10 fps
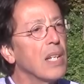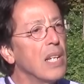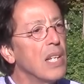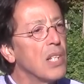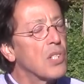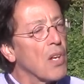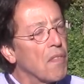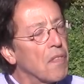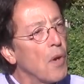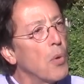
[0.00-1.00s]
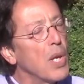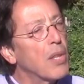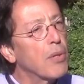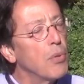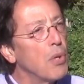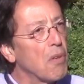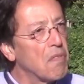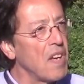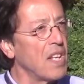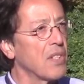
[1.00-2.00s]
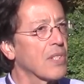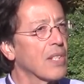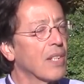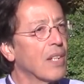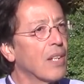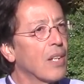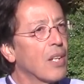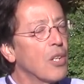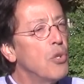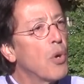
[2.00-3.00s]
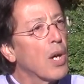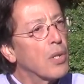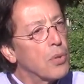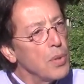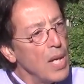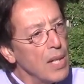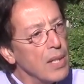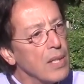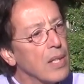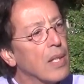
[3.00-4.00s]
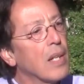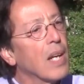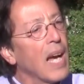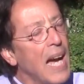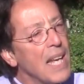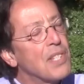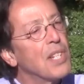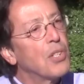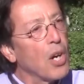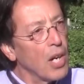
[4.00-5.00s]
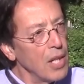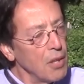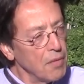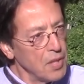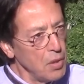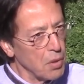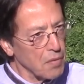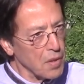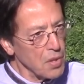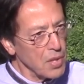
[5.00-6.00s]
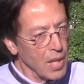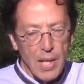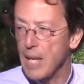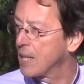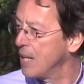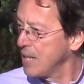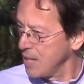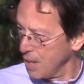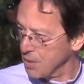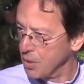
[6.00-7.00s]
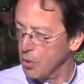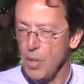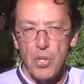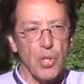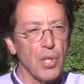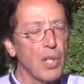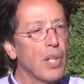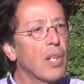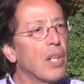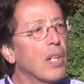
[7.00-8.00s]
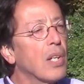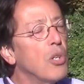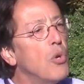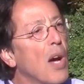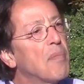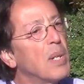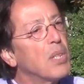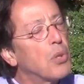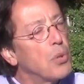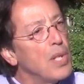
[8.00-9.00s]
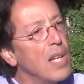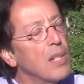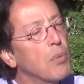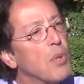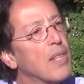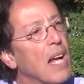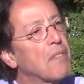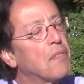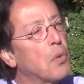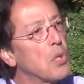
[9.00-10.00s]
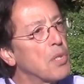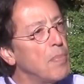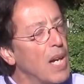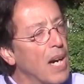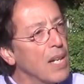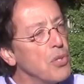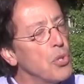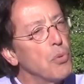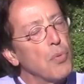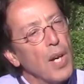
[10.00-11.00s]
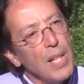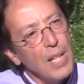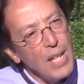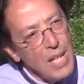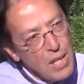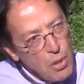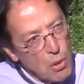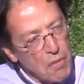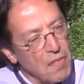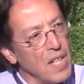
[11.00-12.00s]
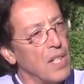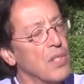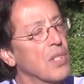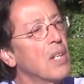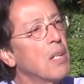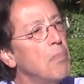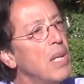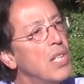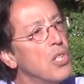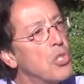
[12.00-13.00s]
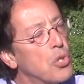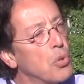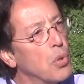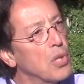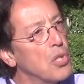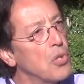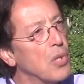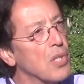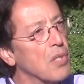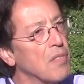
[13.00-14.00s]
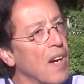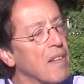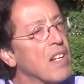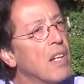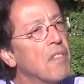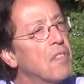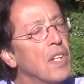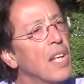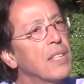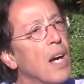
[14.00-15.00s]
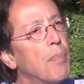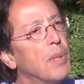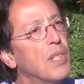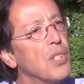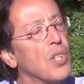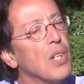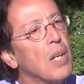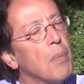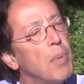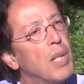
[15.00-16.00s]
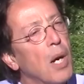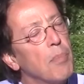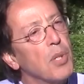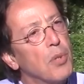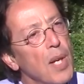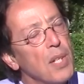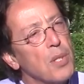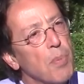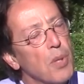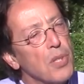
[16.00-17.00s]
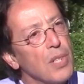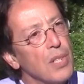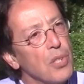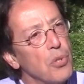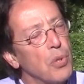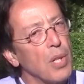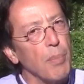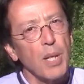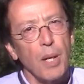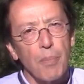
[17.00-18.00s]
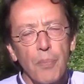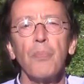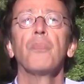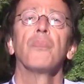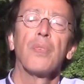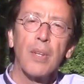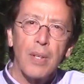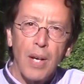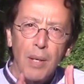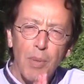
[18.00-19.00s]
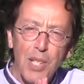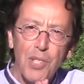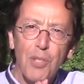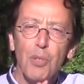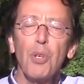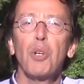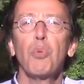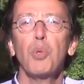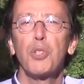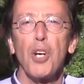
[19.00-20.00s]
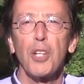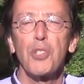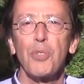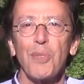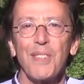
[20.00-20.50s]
is flowing through your veins. You are created as the darling of the universe, like any other creature. You have been created with that force behind you, running in your veins, making sure that you can survive. Forget competition. Become the greatest person that you can become. God bless you. We'll talk soon.